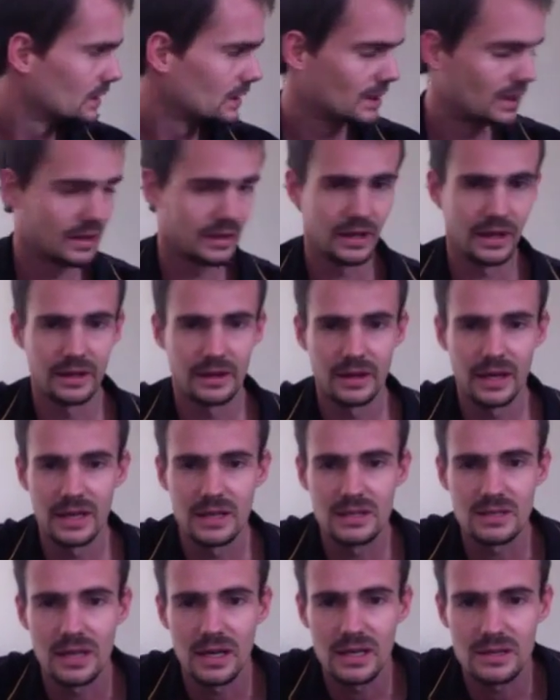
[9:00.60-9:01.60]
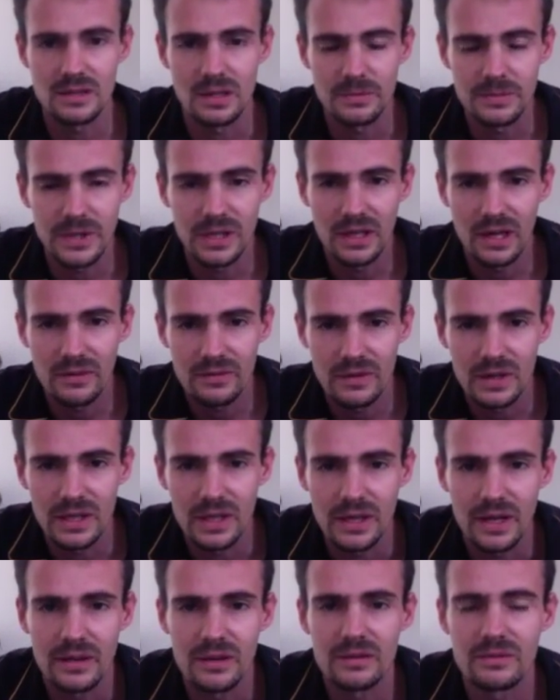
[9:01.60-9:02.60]
Okay, thanks guys. I'll be covering
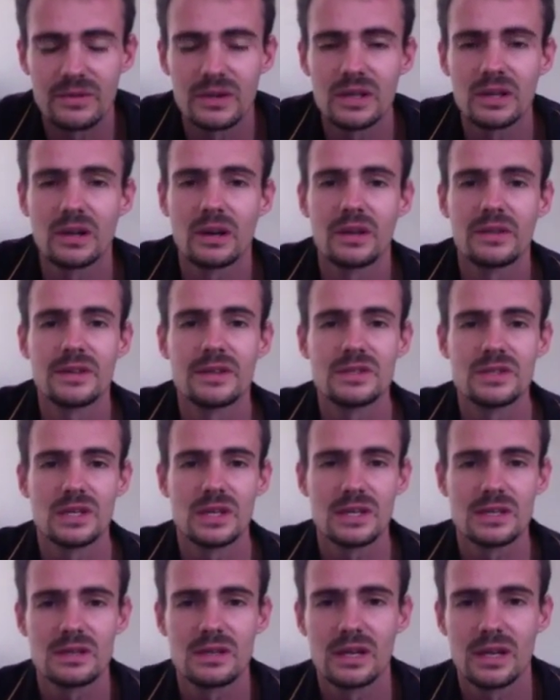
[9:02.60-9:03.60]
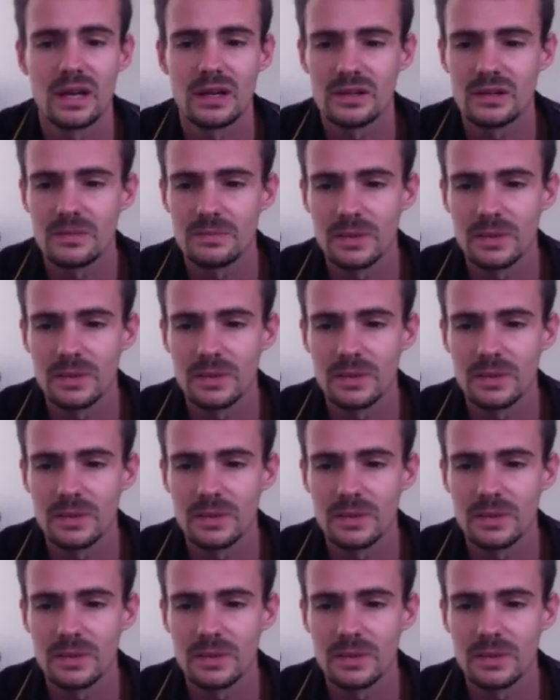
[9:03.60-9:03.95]
another video on the GS300,